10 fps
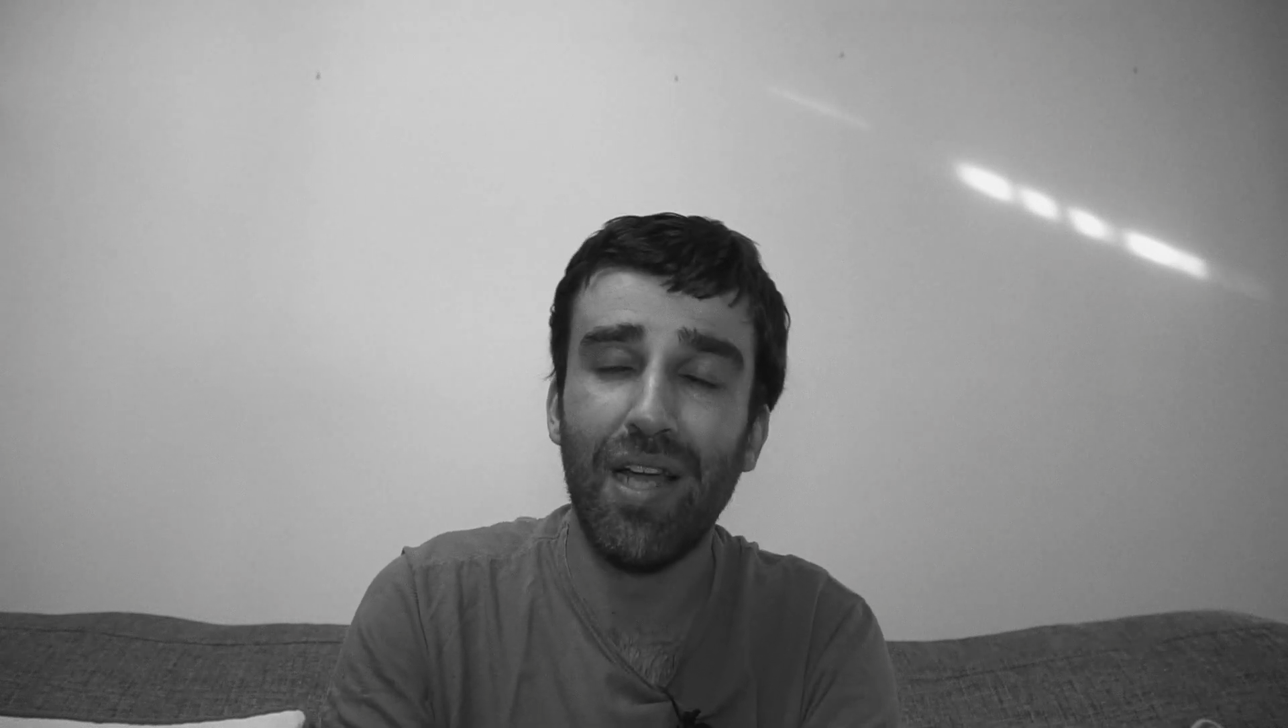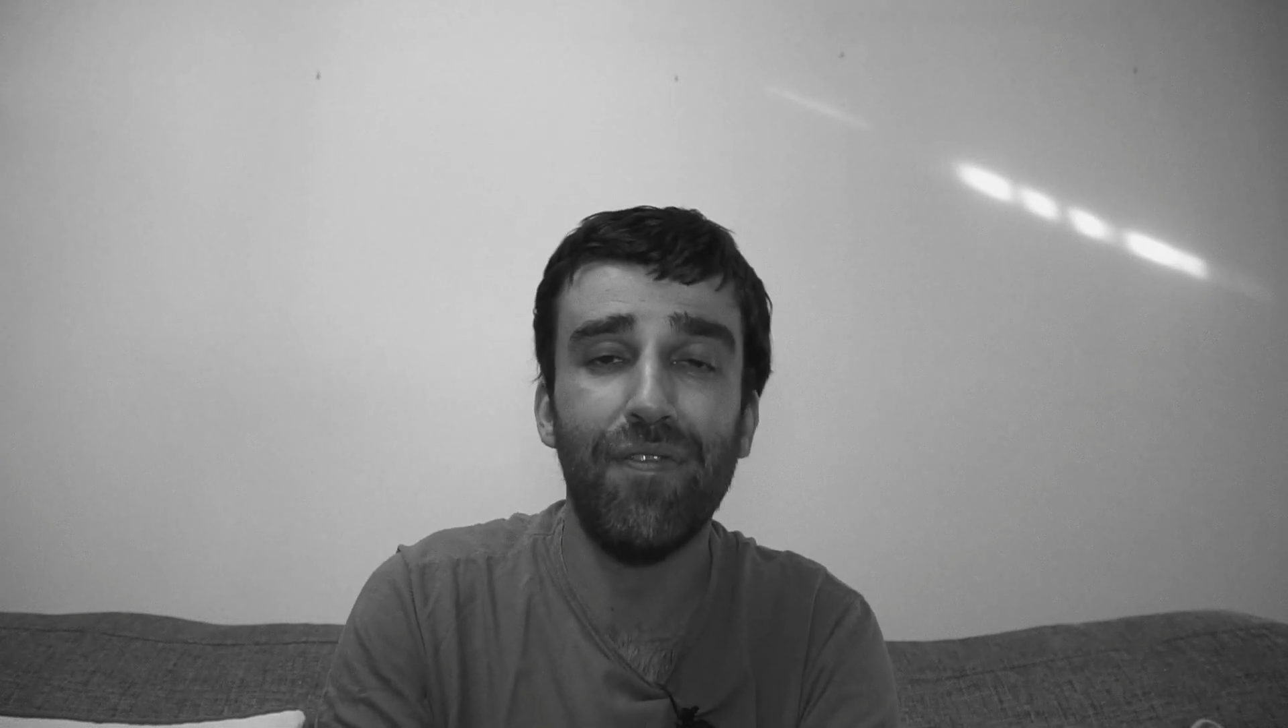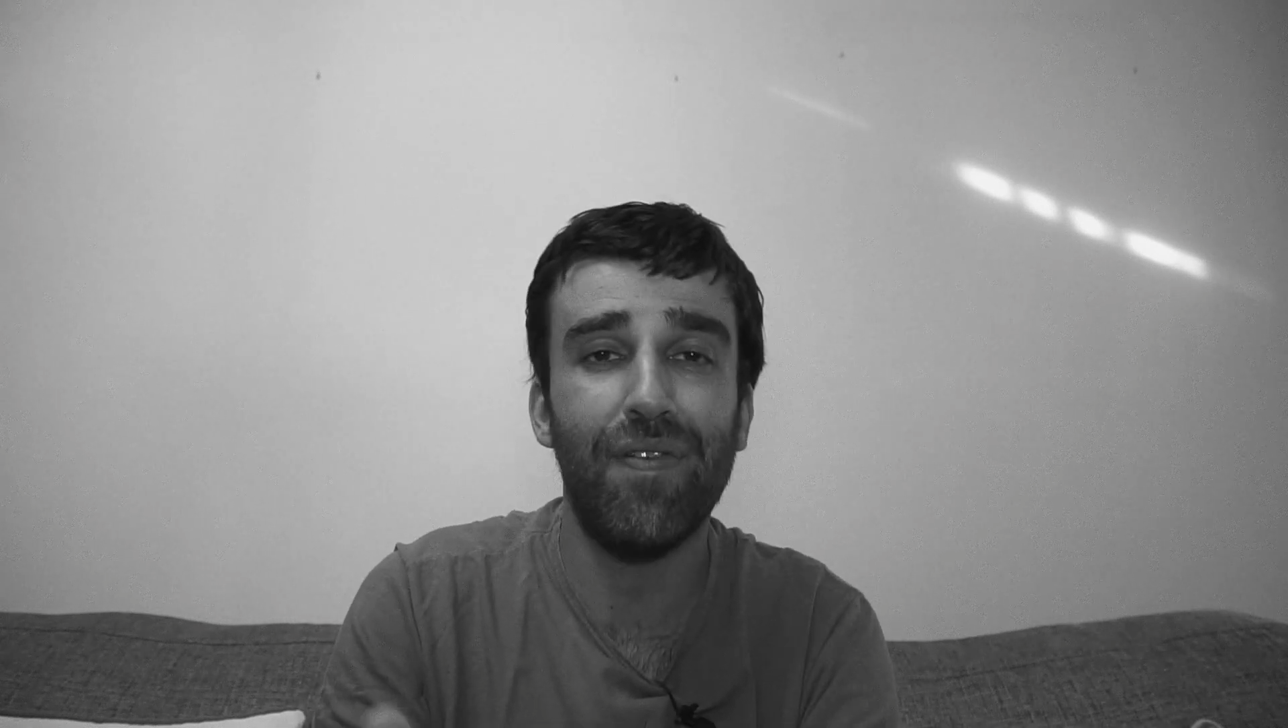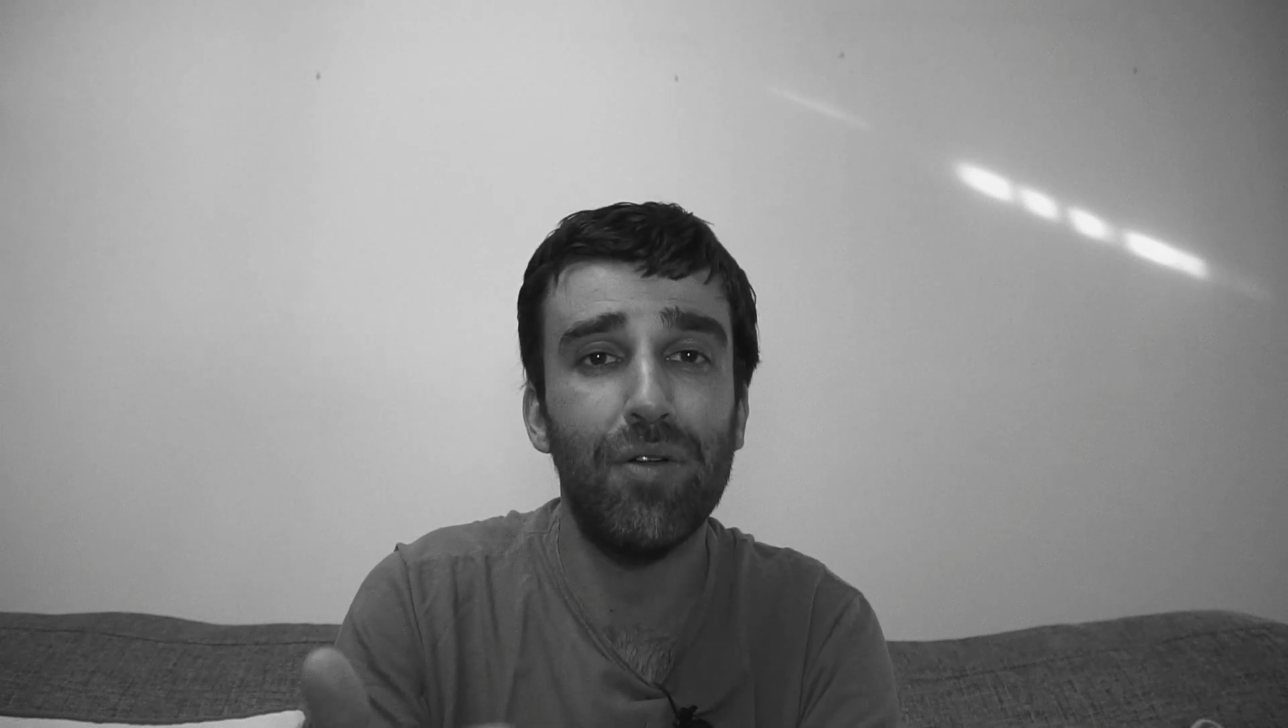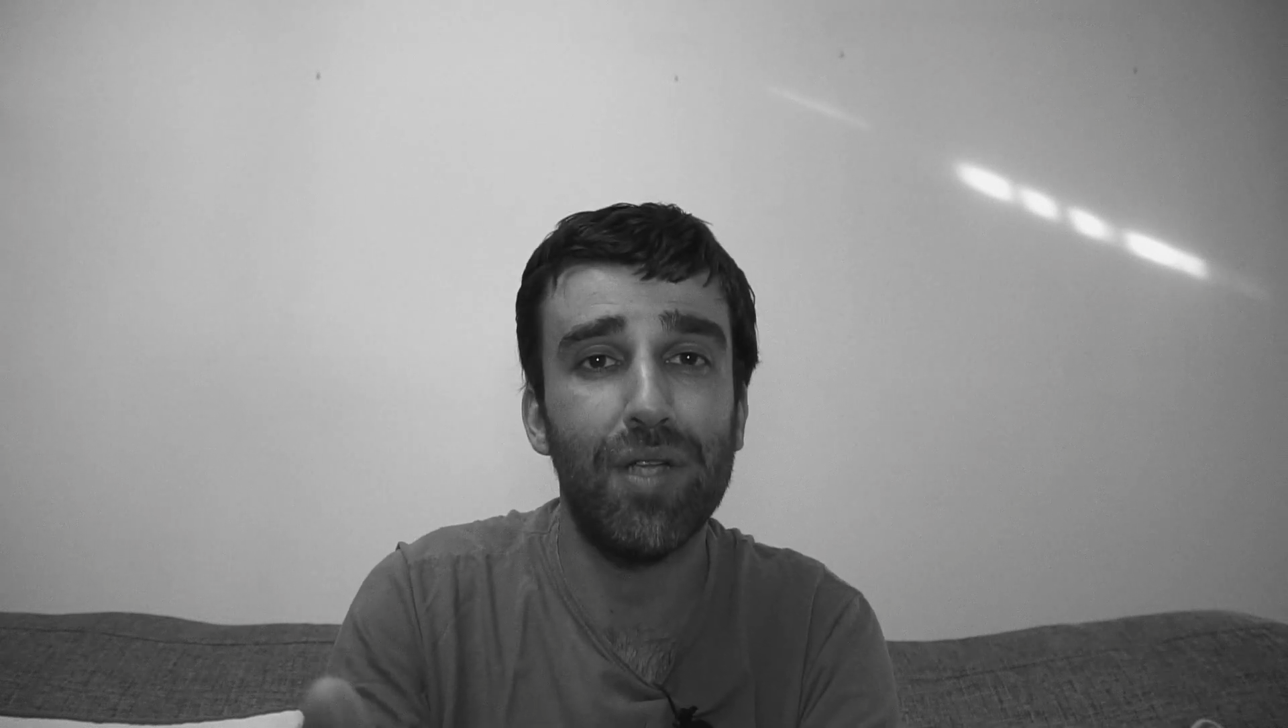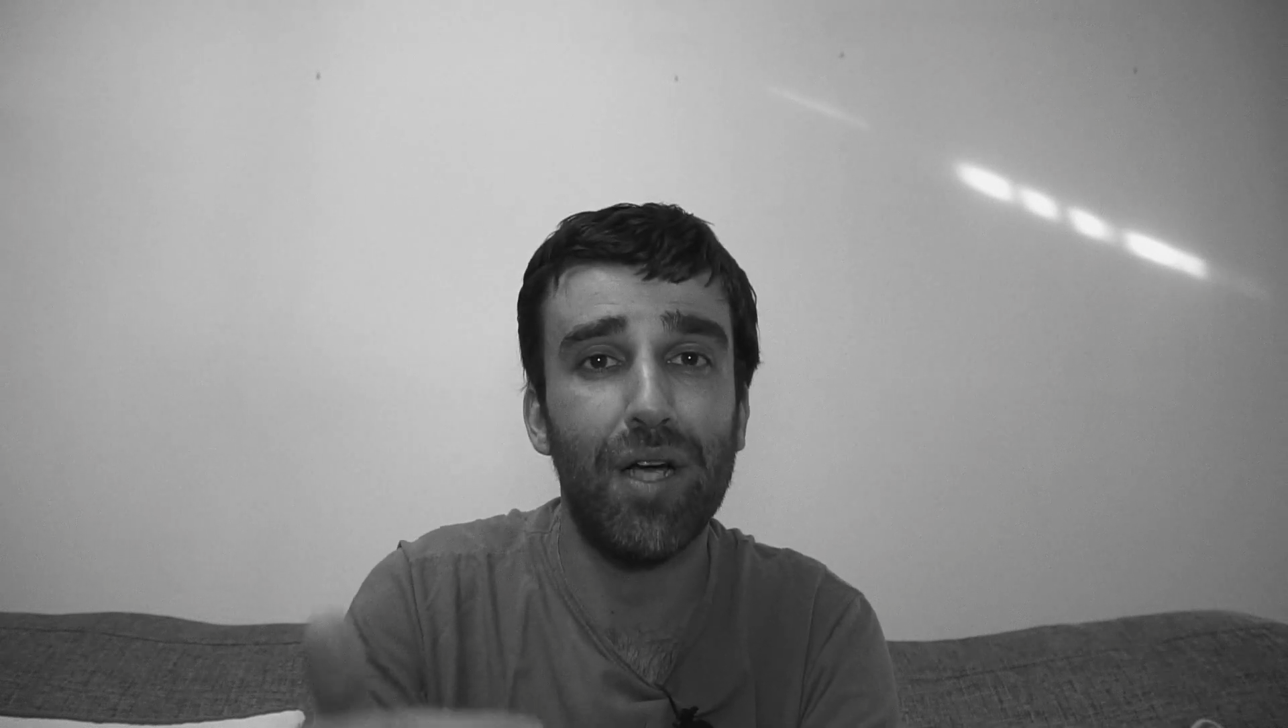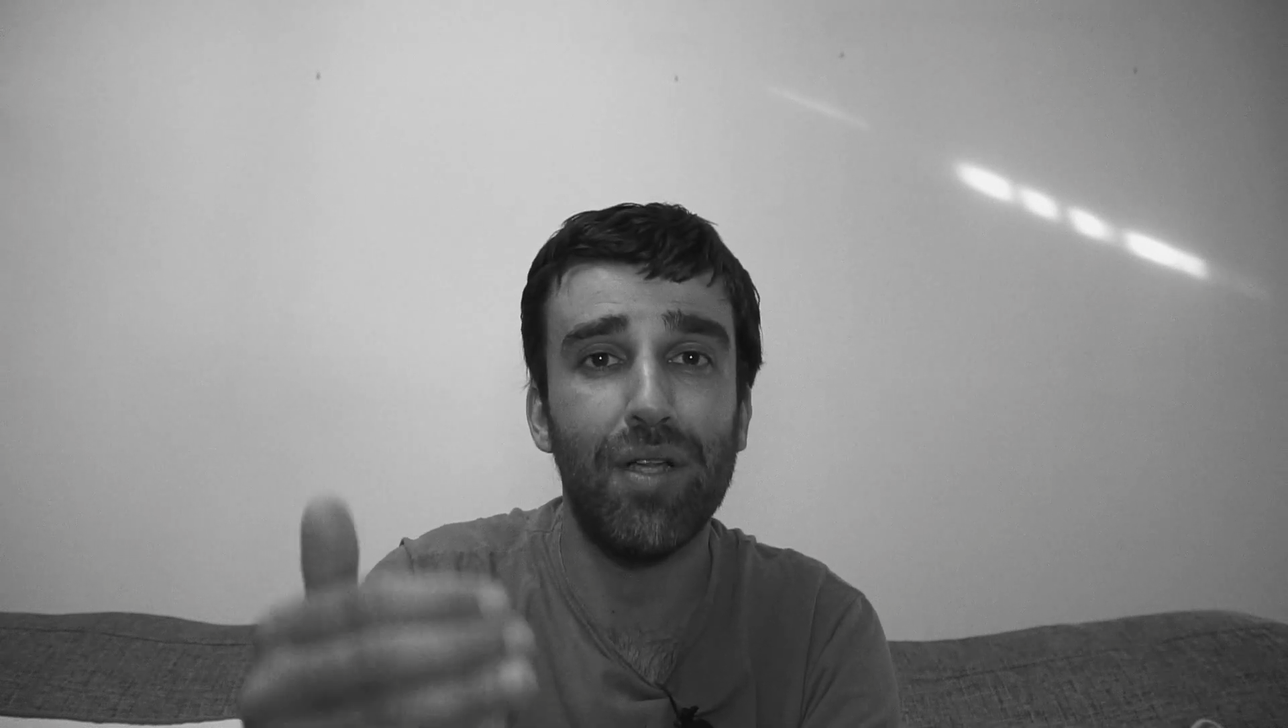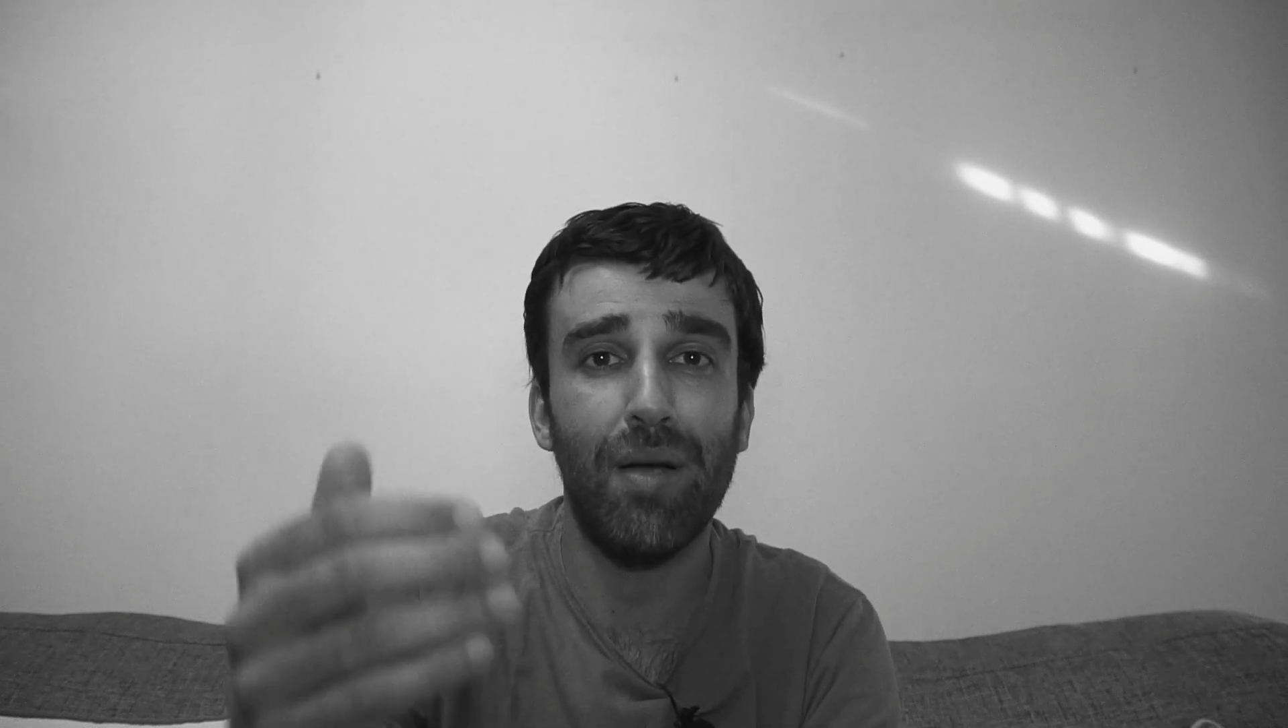I found out